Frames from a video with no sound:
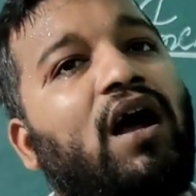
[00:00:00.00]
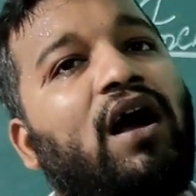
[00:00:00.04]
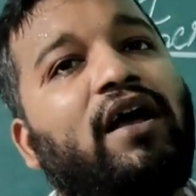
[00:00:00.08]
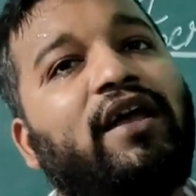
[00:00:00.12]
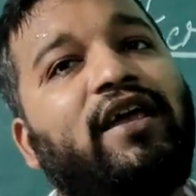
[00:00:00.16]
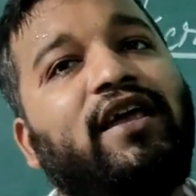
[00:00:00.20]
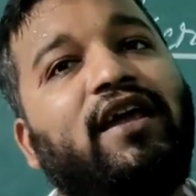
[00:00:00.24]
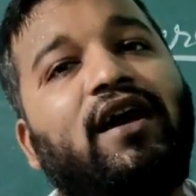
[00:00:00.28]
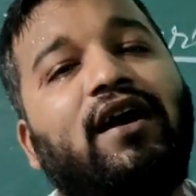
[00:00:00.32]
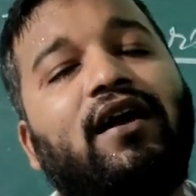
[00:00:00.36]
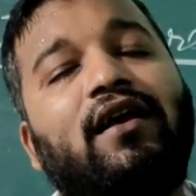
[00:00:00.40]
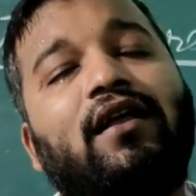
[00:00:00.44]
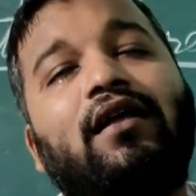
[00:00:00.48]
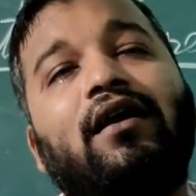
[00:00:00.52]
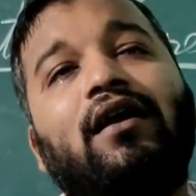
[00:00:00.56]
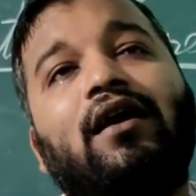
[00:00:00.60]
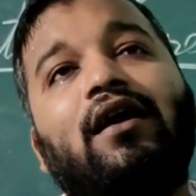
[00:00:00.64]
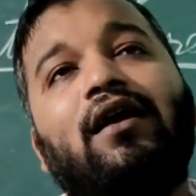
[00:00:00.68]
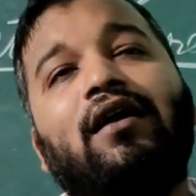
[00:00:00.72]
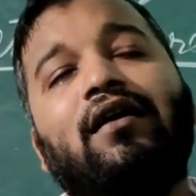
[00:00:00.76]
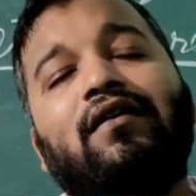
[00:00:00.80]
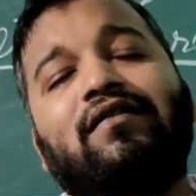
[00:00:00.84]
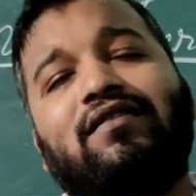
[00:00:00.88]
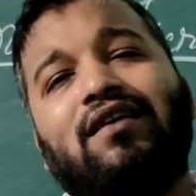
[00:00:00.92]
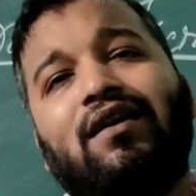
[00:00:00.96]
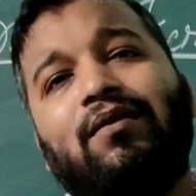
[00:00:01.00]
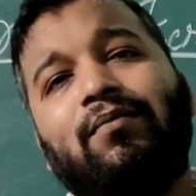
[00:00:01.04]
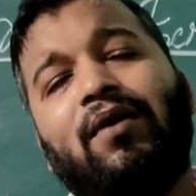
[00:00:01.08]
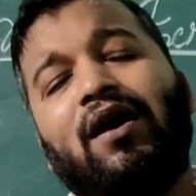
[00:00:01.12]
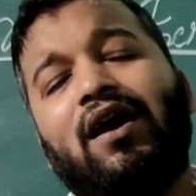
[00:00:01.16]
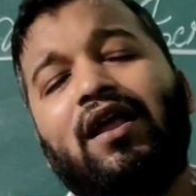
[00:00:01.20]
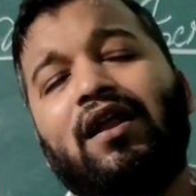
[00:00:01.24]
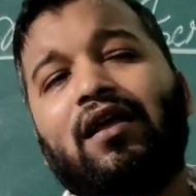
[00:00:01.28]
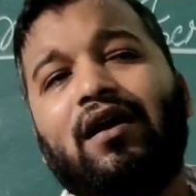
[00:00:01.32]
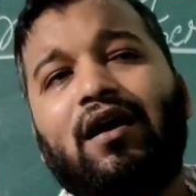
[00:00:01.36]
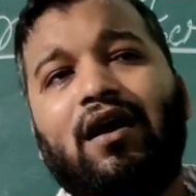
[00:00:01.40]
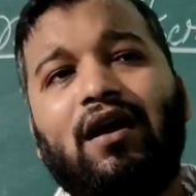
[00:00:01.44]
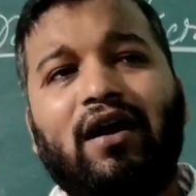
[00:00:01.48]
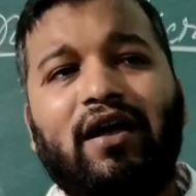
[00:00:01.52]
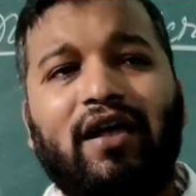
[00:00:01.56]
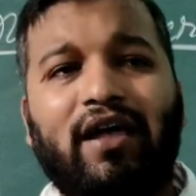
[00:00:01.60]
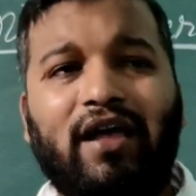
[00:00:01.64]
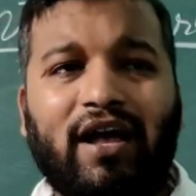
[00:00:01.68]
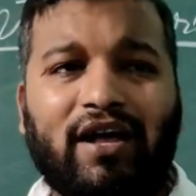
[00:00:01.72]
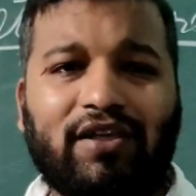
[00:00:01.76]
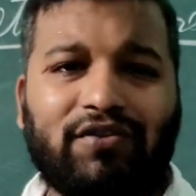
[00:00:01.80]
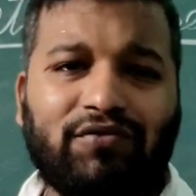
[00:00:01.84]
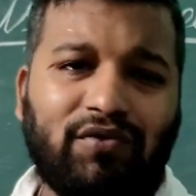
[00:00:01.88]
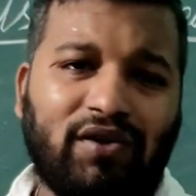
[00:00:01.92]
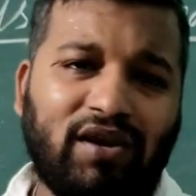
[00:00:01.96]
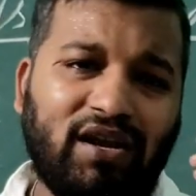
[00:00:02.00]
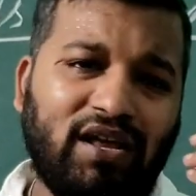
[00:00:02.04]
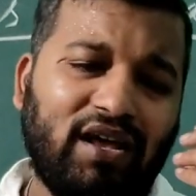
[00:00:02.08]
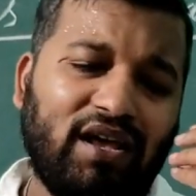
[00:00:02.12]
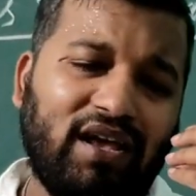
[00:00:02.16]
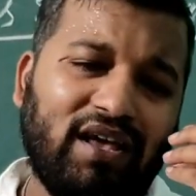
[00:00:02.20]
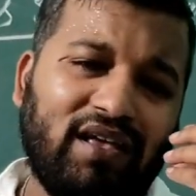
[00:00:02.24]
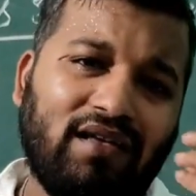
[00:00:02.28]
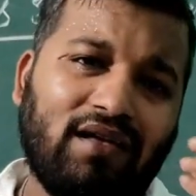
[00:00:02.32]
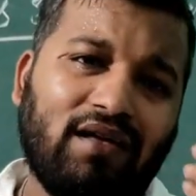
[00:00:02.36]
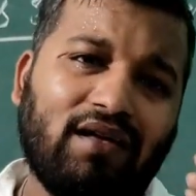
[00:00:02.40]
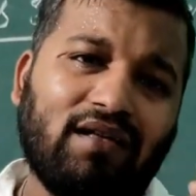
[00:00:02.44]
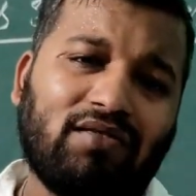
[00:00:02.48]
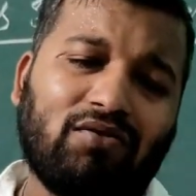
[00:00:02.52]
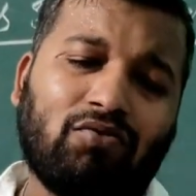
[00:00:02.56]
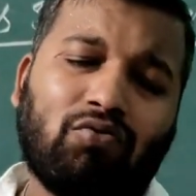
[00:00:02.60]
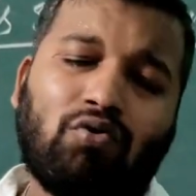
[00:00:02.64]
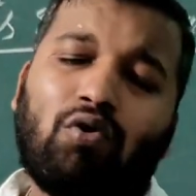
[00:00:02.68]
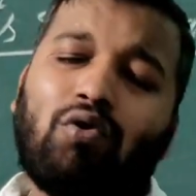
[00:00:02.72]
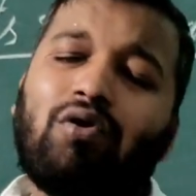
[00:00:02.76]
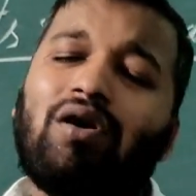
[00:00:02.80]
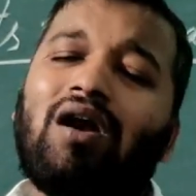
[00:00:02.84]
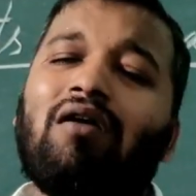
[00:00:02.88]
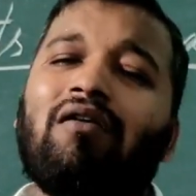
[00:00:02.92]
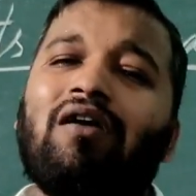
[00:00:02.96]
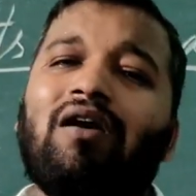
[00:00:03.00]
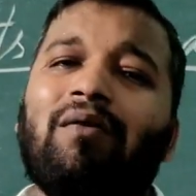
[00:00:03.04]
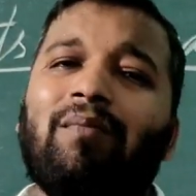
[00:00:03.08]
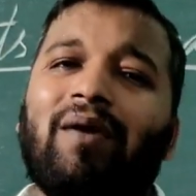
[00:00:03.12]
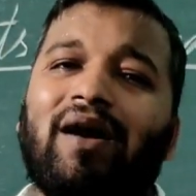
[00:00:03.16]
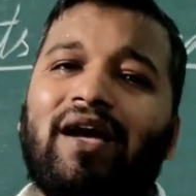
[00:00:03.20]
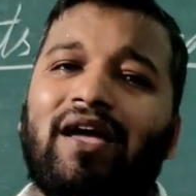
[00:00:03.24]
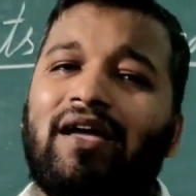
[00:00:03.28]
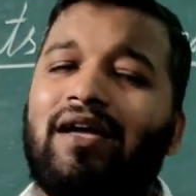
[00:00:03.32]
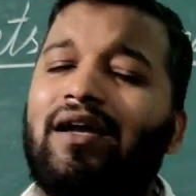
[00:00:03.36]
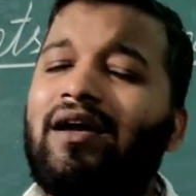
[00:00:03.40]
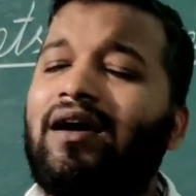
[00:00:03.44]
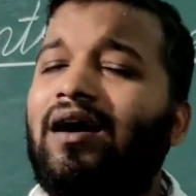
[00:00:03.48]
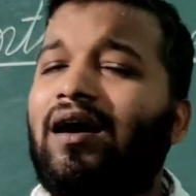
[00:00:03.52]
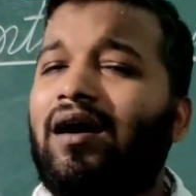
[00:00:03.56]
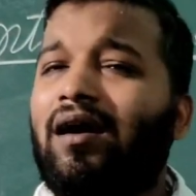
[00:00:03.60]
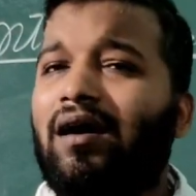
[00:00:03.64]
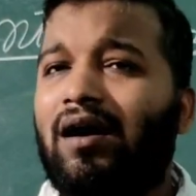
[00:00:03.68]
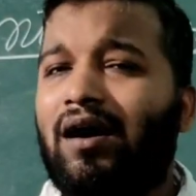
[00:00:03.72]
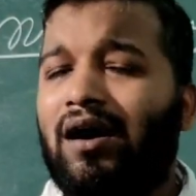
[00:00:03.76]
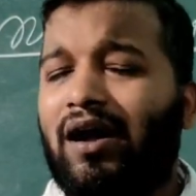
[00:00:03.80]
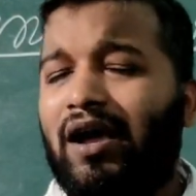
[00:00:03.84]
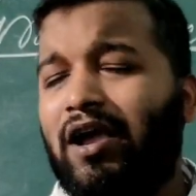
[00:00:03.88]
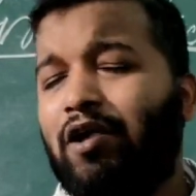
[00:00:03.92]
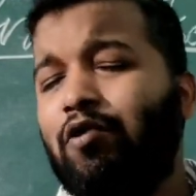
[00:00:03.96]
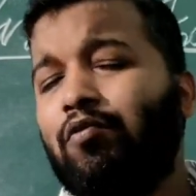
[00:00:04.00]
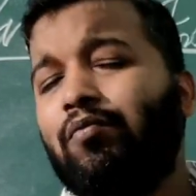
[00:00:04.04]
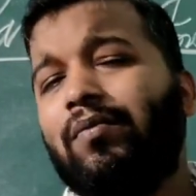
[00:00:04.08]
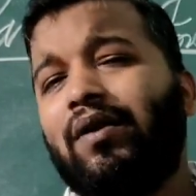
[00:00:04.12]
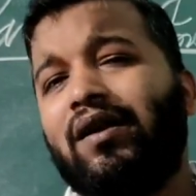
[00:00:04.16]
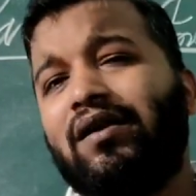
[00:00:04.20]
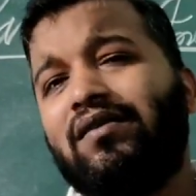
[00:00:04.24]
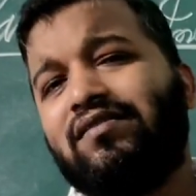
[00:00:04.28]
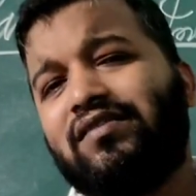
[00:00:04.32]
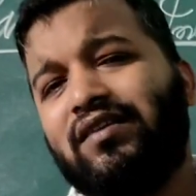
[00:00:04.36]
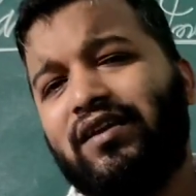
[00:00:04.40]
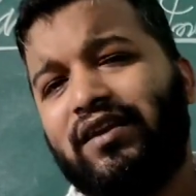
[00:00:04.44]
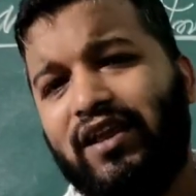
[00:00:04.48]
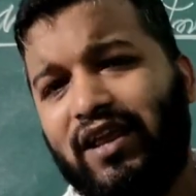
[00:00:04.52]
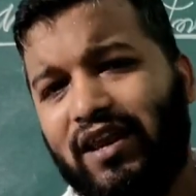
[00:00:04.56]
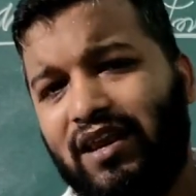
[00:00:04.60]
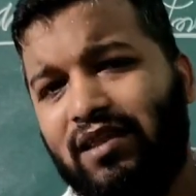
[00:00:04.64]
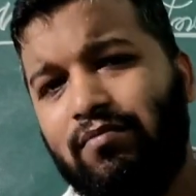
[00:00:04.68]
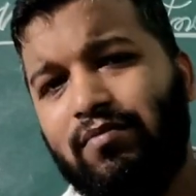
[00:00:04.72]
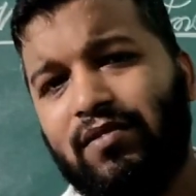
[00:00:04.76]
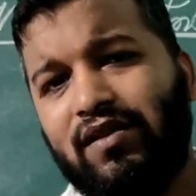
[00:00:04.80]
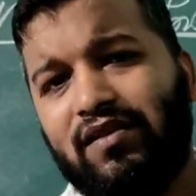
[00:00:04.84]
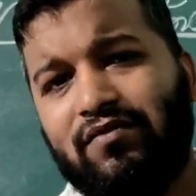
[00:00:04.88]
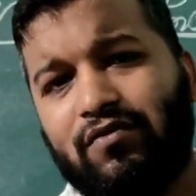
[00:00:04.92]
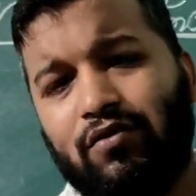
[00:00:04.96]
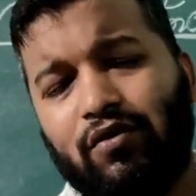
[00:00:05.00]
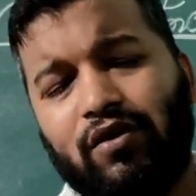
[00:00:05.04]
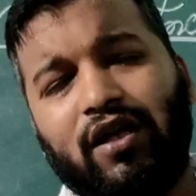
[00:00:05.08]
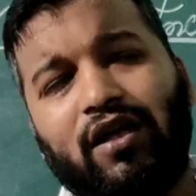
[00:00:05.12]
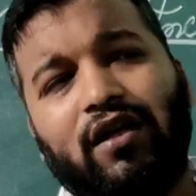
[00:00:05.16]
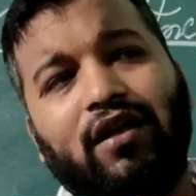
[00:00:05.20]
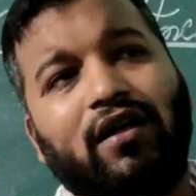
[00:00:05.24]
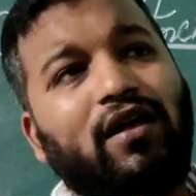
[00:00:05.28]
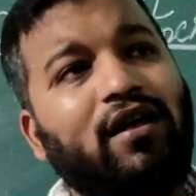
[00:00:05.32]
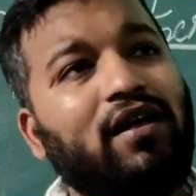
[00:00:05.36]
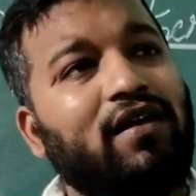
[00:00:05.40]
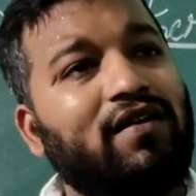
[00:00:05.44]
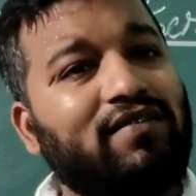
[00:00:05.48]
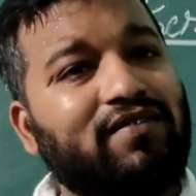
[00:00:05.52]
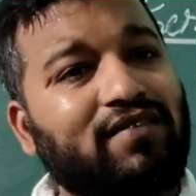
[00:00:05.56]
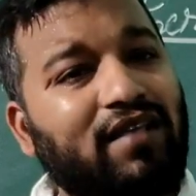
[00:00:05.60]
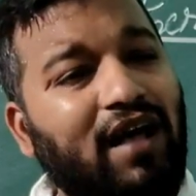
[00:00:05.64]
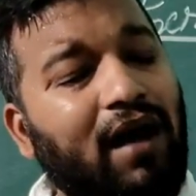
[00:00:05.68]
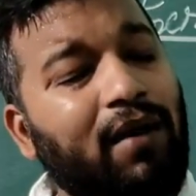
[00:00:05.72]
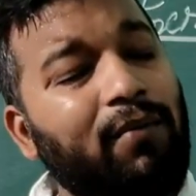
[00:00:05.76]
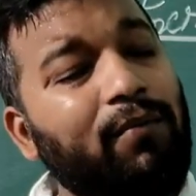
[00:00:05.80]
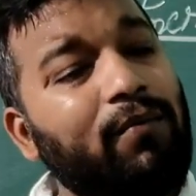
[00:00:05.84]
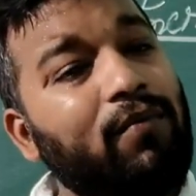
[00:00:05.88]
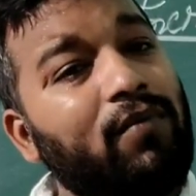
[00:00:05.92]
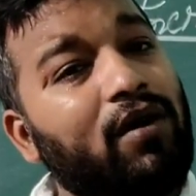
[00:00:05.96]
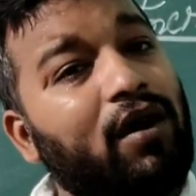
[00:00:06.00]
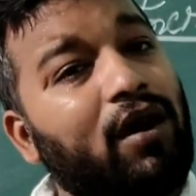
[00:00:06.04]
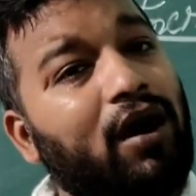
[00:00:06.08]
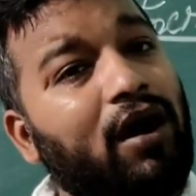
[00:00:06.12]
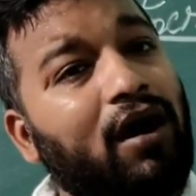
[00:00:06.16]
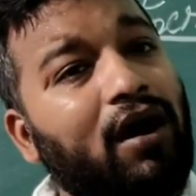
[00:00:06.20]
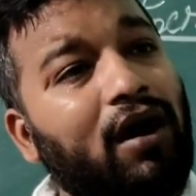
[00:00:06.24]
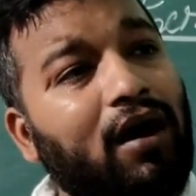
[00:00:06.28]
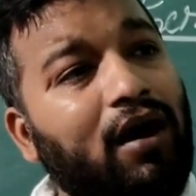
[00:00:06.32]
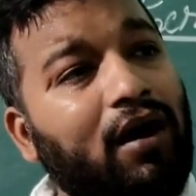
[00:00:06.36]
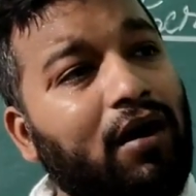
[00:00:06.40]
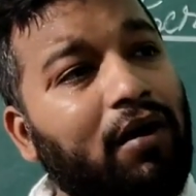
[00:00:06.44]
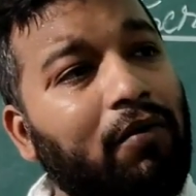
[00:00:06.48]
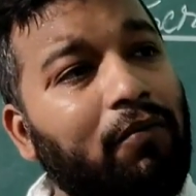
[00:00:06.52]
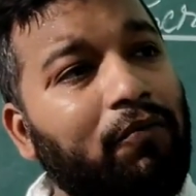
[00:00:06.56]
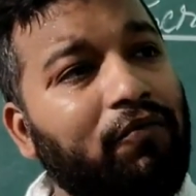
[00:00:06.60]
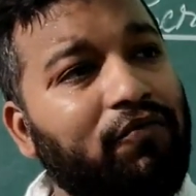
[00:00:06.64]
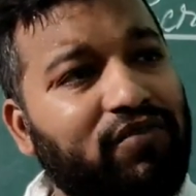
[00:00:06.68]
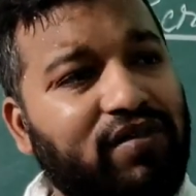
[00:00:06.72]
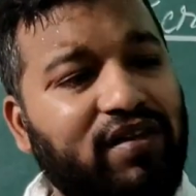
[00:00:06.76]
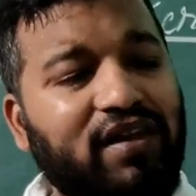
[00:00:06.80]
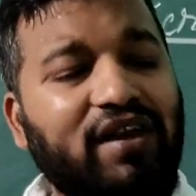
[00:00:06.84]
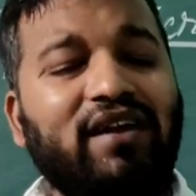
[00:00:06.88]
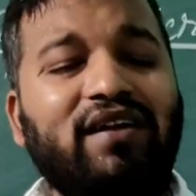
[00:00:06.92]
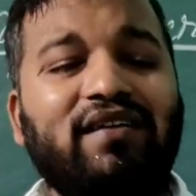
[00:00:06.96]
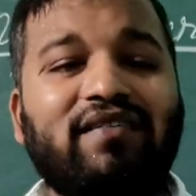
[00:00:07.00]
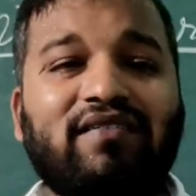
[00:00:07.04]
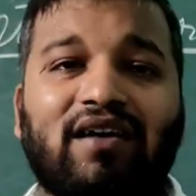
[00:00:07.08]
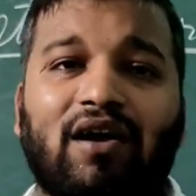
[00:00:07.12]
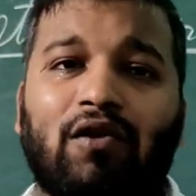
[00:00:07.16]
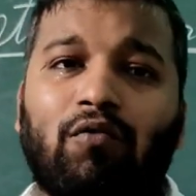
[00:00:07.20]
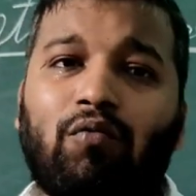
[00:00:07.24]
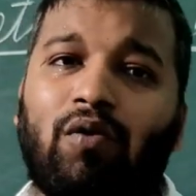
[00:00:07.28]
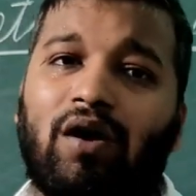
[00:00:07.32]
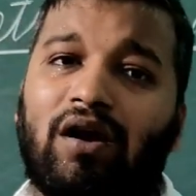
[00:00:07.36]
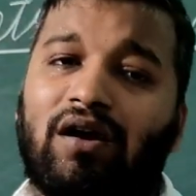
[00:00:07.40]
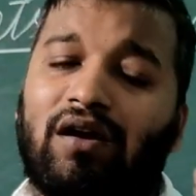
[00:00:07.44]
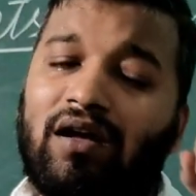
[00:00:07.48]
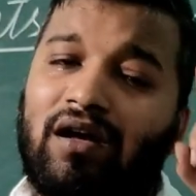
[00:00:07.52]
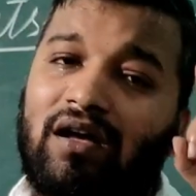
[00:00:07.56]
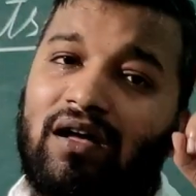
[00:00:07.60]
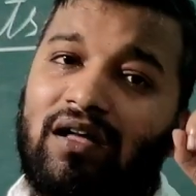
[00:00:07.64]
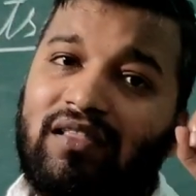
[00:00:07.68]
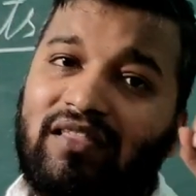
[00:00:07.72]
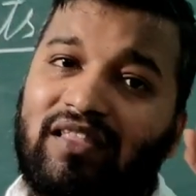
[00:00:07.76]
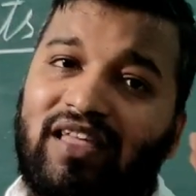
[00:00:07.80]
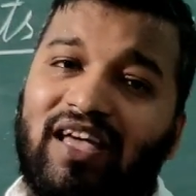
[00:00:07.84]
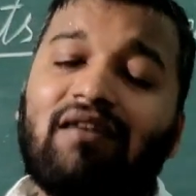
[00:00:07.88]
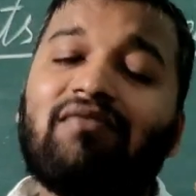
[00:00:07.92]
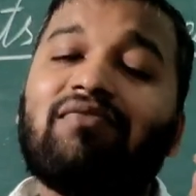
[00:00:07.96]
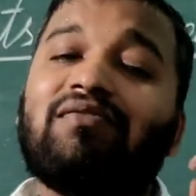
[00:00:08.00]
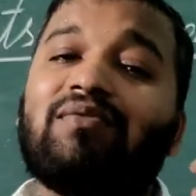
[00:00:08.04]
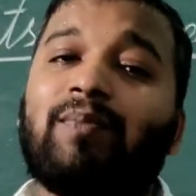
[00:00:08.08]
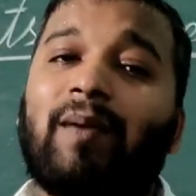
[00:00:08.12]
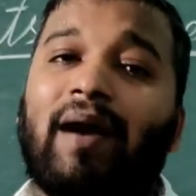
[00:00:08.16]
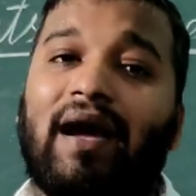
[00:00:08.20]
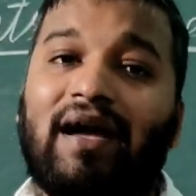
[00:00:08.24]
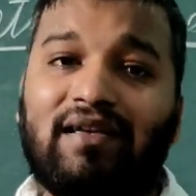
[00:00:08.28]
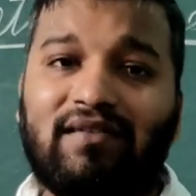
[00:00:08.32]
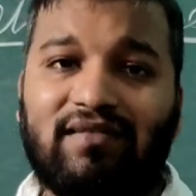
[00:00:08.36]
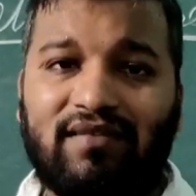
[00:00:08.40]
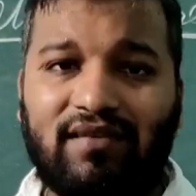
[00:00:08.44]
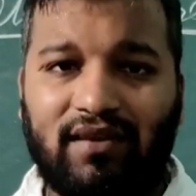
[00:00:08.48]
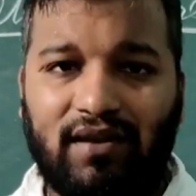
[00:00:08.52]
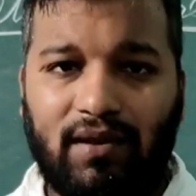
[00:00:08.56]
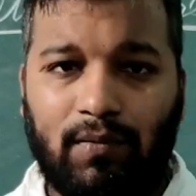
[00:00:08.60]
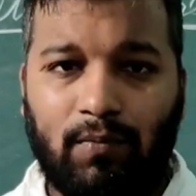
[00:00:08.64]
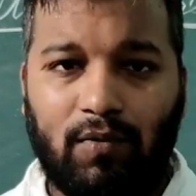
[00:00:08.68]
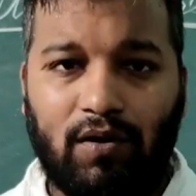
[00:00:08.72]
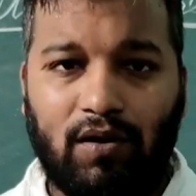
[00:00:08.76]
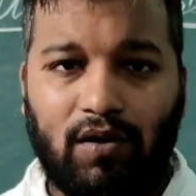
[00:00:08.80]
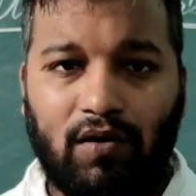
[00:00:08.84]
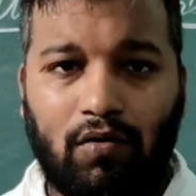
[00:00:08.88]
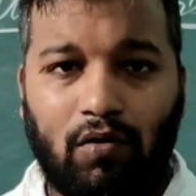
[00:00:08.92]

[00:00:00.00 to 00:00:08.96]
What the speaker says: here some are actually thrown away by humans and animals. Okay, some seeds are what, they have spines in it.